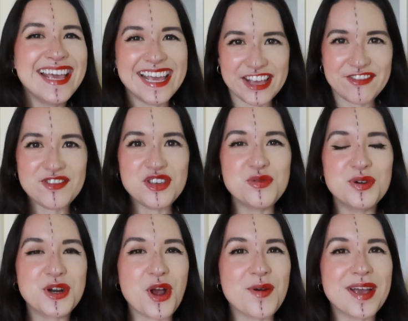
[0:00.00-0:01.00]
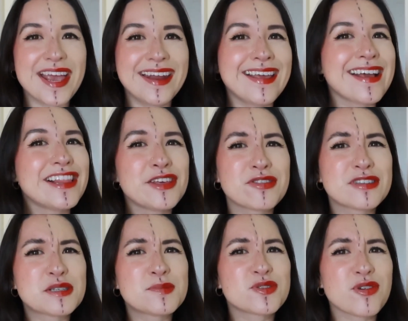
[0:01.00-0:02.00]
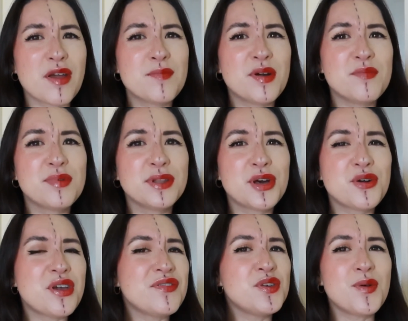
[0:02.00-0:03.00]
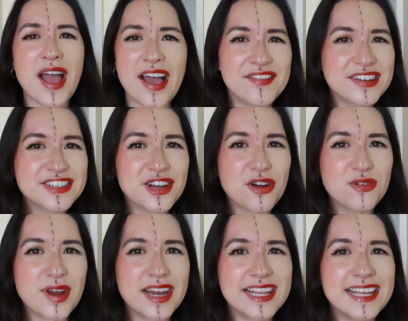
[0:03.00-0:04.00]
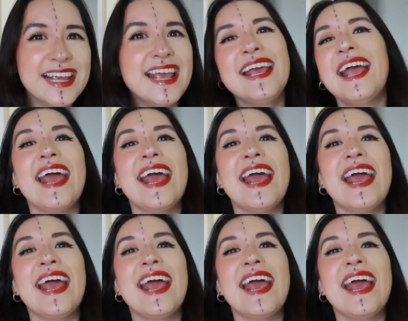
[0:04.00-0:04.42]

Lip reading: if you would go ahead and click the subscribe button below if you haven't already,